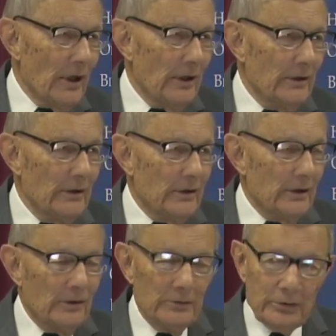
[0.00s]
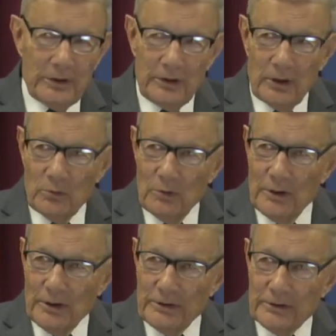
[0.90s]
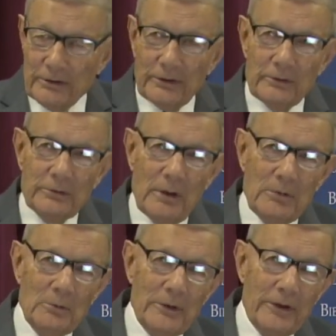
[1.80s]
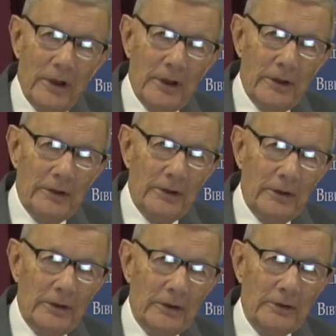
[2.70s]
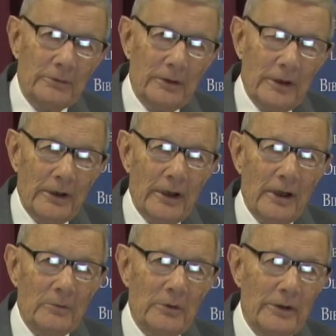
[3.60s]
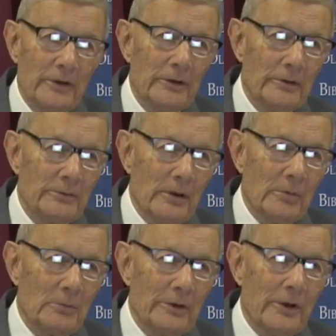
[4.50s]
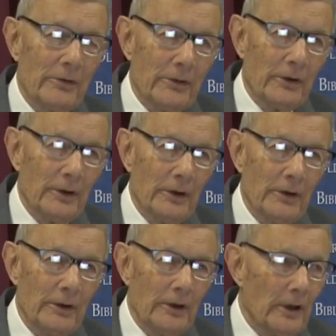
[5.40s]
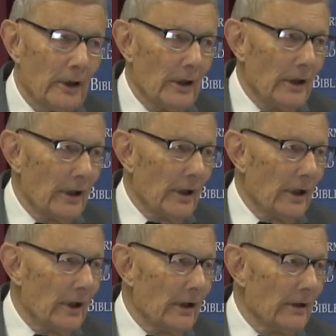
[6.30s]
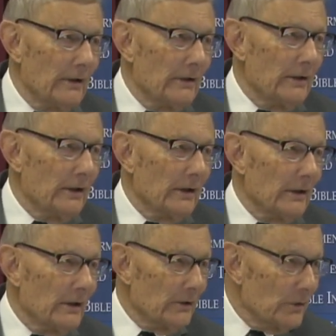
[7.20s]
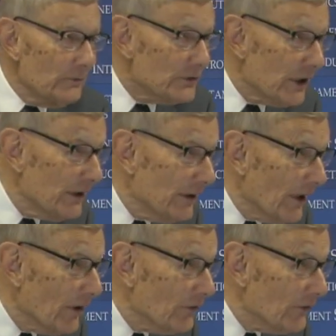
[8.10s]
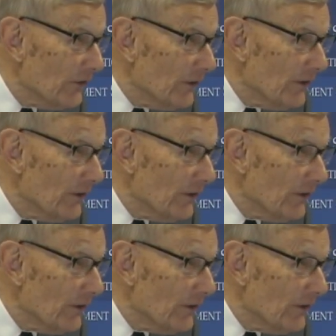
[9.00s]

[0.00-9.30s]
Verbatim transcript: and in treating one, they're in trouble with the other. In treating that one, they're in trouble with the third. And uh, you've seen this.